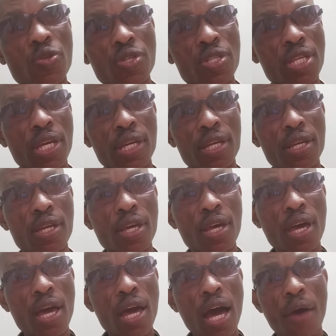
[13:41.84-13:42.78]
to say?
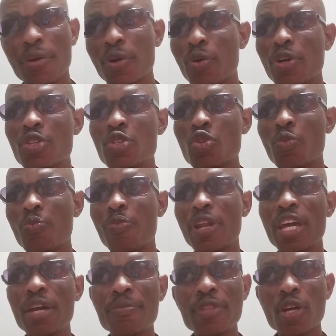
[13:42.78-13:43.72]
Are we going to
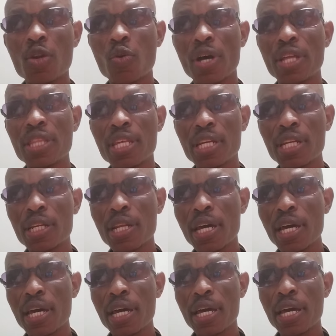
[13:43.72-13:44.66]
blame the
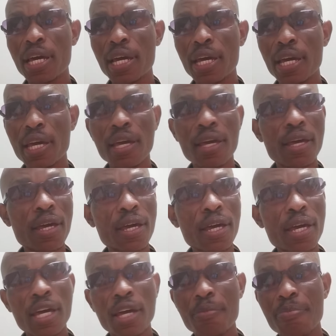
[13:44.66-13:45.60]
Rwandan
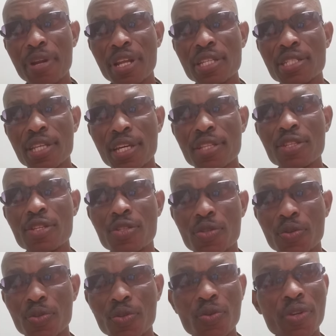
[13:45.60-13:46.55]

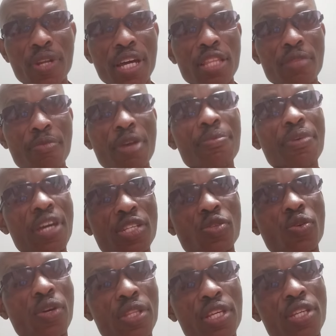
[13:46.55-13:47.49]
president to do that? Maybe he
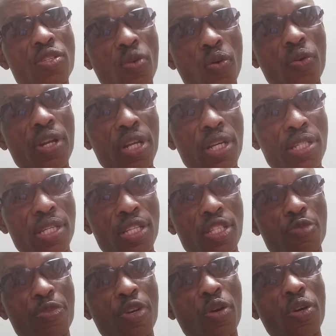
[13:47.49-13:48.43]
has got his own
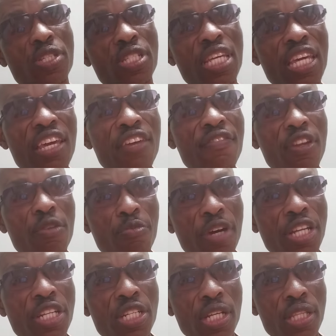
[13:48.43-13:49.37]
reasons, because he even
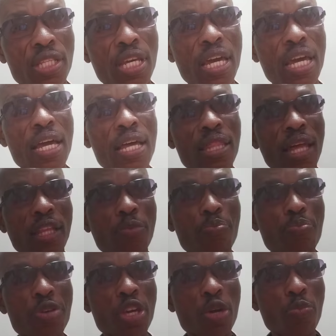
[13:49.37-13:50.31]
mentioned
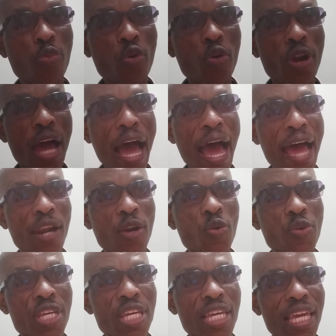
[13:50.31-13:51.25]
that people are
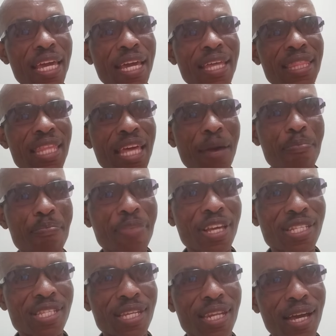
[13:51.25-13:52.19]
looking at their
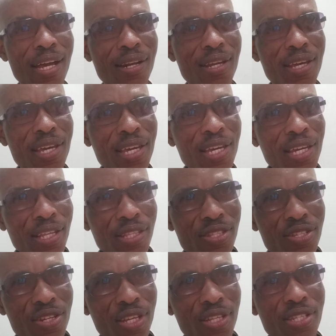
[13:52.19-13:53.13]
personal
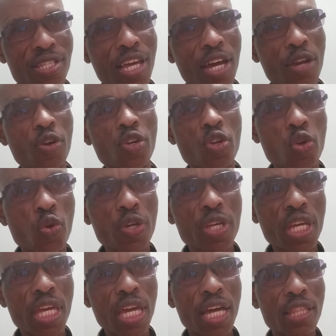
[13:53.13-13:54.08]
interests. They are not
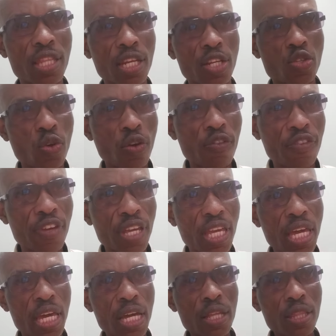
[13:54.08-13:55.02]
looking at
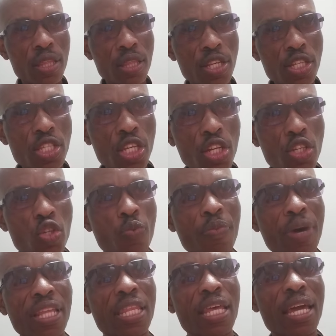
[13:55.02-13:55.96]
resolving this issue,
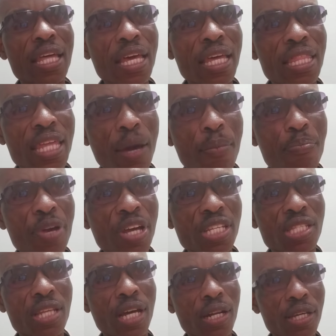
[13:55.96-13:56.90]
but at their
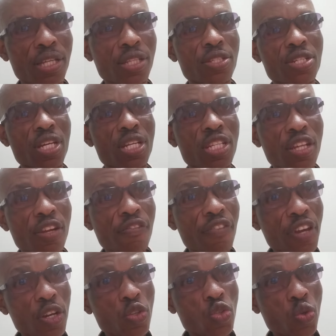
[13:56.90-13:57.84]
personal interests.
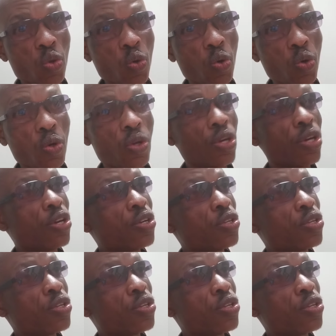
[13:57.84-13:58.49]
Referring to who?